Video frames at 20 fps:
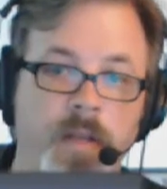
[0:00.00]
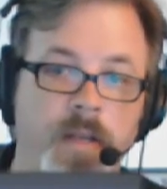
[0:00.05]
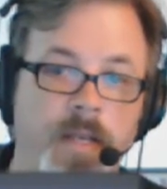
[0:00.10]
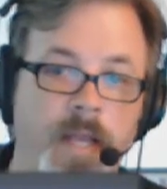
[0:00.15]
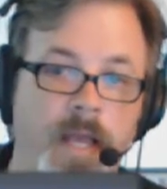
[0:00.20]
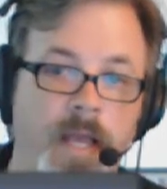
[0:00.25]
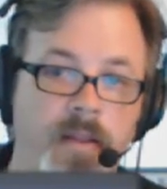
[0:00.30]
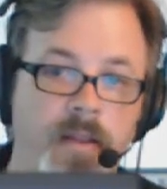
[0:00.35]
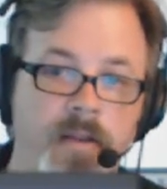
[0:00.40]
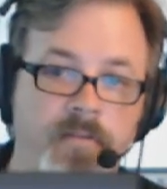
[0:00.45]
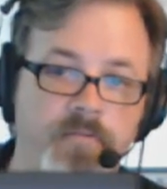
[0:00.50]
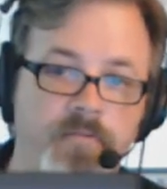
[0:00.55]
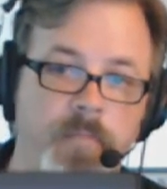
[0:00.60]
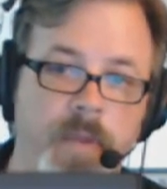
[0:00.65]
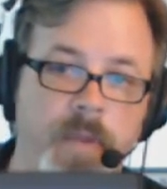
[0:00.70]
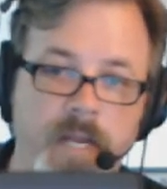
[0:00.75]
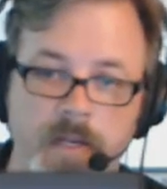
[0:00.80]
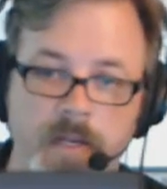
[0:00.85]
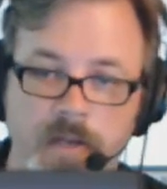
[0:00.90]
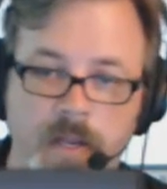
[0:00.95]
Now that I've
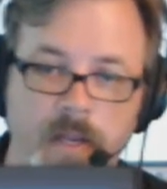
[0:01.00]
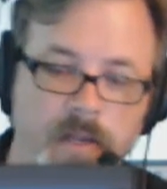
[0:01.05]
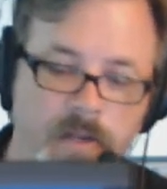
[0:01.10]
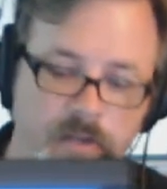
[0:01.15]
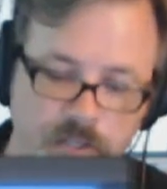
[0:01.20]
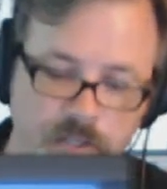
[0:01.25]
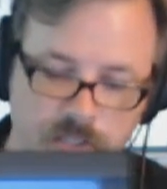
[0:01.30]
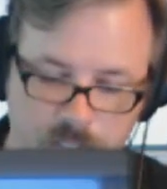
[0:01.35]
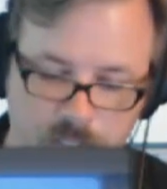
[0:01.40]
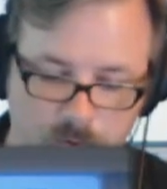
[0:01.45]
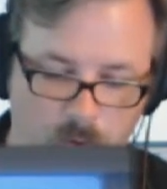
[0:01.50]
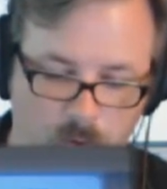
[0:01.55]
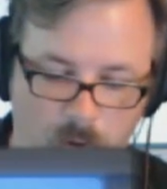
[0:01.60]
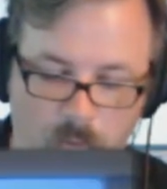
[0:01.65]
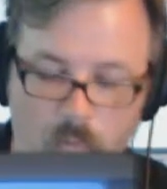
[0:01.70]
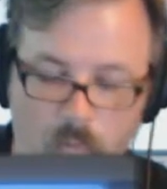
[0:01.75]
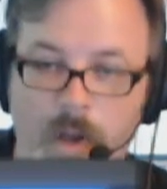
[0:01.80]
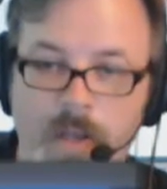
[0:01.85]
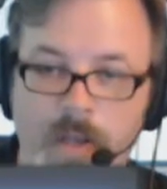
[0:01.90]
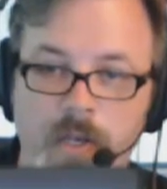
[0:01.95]
made it a, just a, a
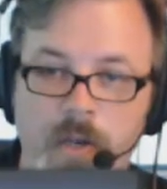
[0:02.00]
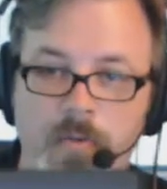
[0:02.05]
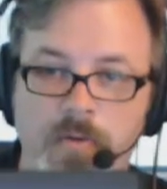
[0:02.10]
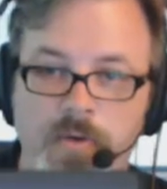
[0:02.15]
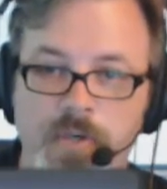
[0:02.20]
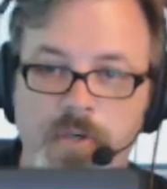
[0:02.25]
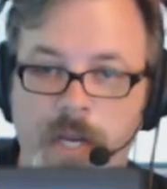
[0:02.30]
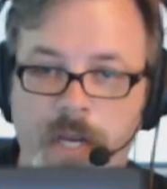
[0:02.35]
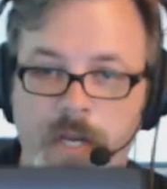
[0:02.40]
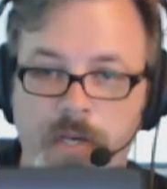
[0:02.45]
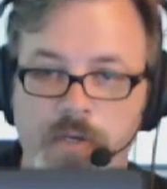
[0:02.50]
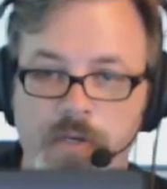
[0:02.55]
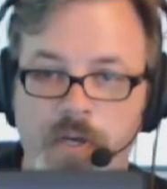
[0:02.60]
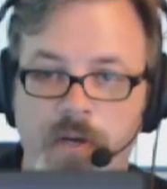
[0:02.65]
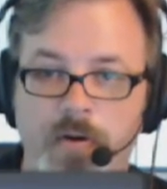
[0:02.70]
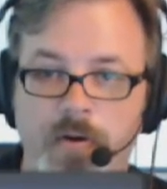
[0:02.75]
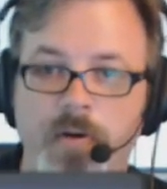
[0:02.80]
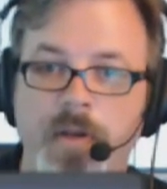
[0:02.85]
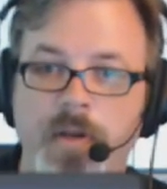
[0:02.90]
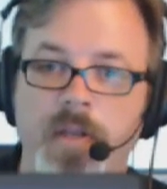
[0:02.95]
one note change
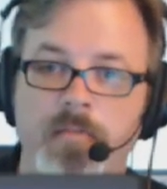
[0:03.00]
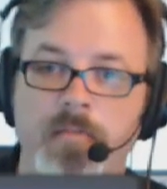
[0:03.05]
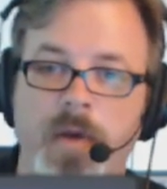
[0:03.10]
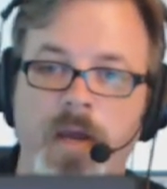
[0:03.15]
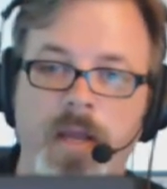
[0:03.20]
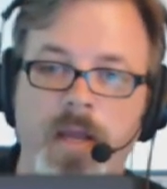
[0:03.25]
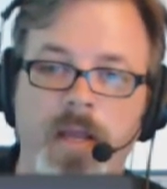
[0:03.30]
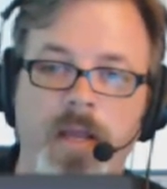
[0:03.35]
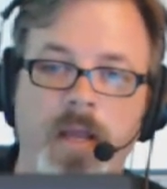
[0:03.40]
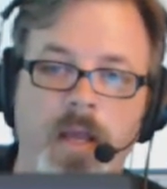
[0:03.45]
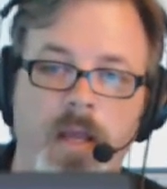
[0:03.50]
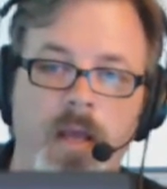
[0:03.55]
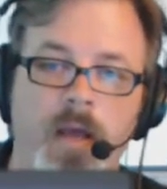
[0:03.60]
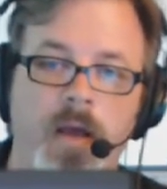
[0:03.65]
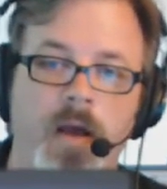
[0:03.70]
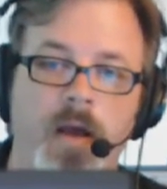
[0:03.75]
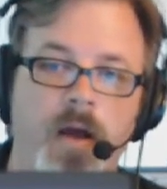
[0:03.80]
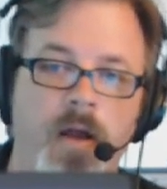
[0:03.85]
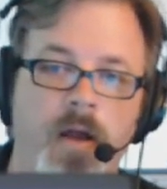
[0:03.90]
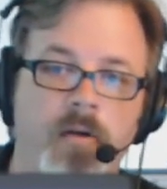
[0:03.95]
here in my
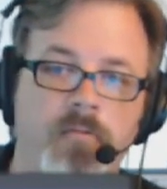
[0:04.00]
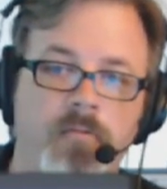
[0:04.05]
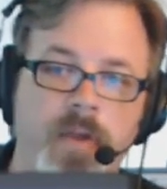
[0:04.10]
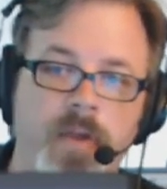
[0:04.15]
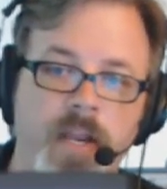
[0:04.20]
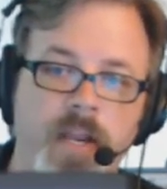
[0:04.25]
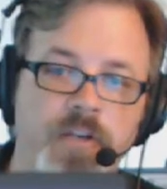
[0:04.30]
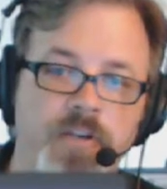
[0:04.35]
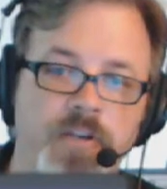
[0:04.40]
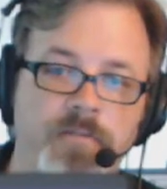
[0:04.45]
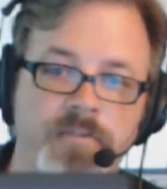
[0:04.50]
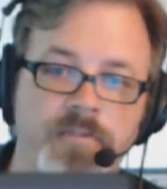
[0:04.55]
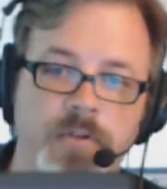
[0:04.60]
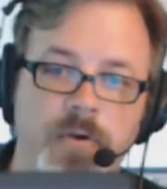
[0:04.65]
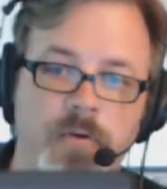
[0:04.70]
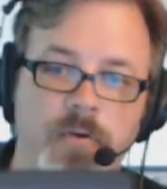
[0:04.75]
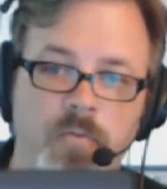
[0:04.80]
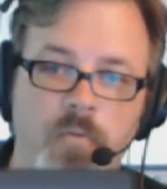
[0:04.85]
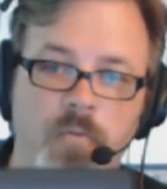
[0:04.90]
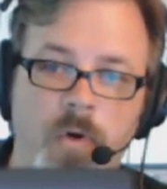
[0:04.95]
uh, range of
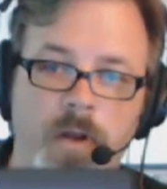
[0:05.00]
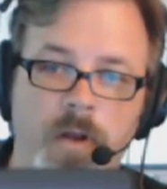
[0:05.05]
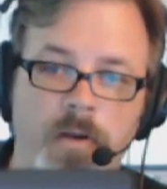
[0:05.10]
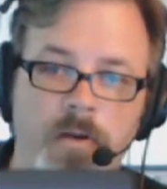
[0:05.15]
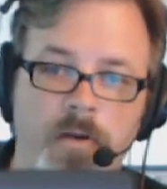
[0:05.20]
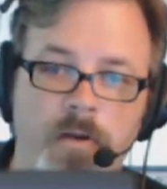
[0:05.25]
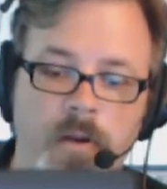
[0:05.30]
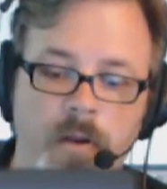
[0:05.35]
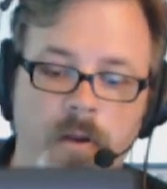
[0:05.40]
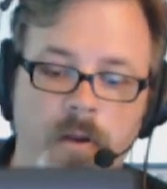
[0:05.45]
zone 1,